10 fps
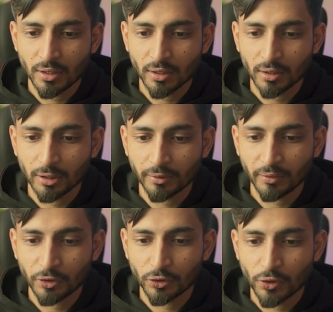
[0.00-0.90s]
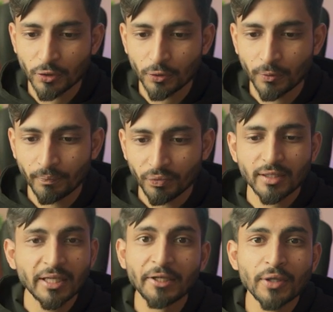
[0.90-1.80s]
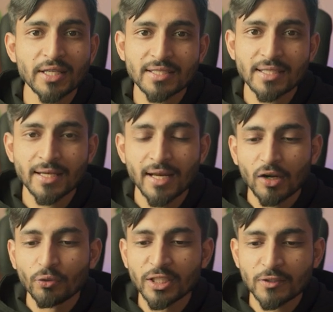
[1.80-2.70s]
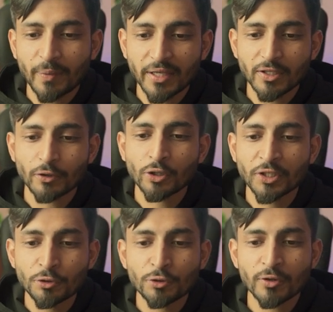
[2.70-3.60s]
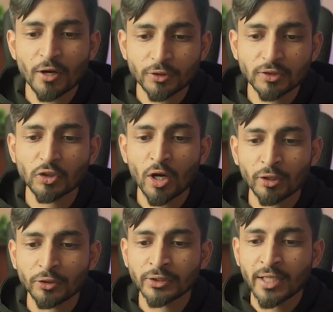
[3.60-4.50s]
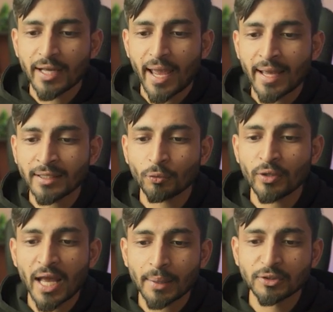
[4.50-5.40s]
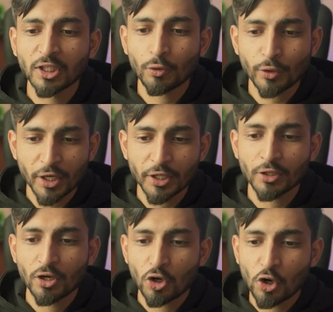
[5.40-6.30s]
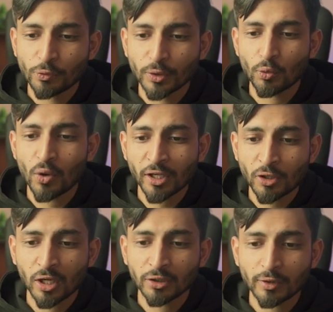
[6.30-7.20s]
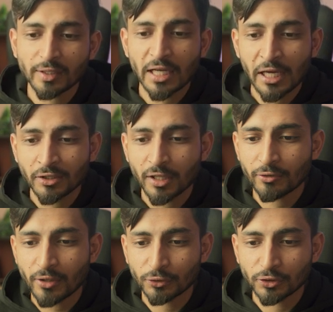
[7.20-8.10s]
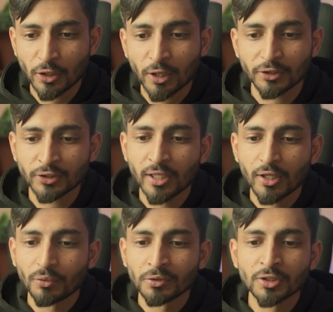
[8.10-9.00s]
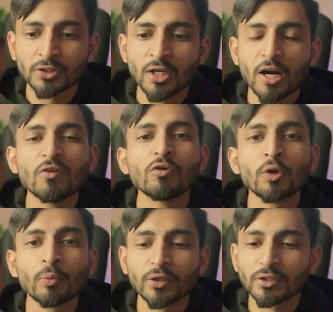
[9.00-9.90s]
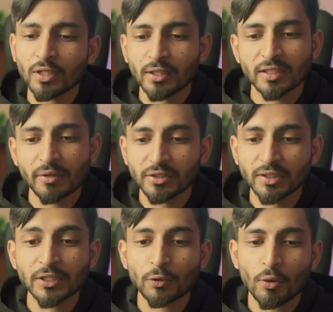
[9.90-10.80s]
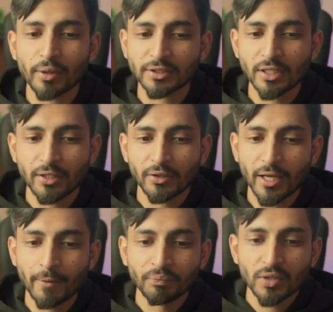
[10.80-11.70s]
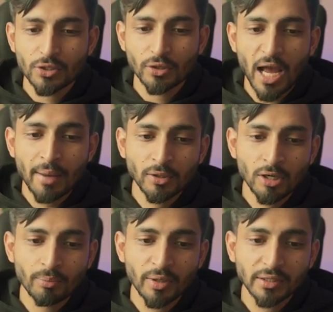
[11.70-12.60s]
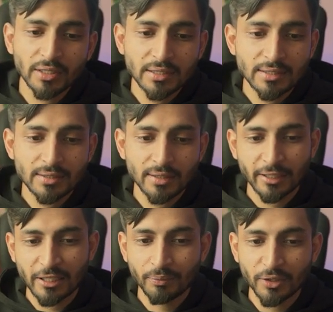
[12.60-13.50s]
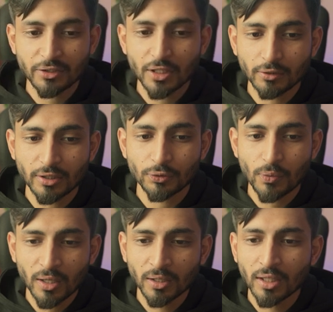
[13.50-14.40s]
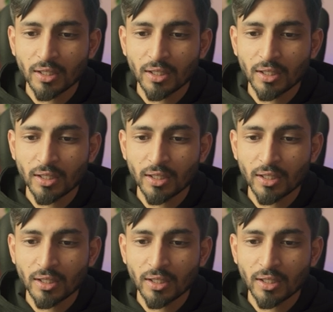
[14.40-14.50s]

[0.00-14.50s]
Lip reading: Let me show you. Here you can see we spent $22,000 and we have generated over $109,000, which is 4.76 ROAS. Okay, so I'm gonna break this campaign down as well.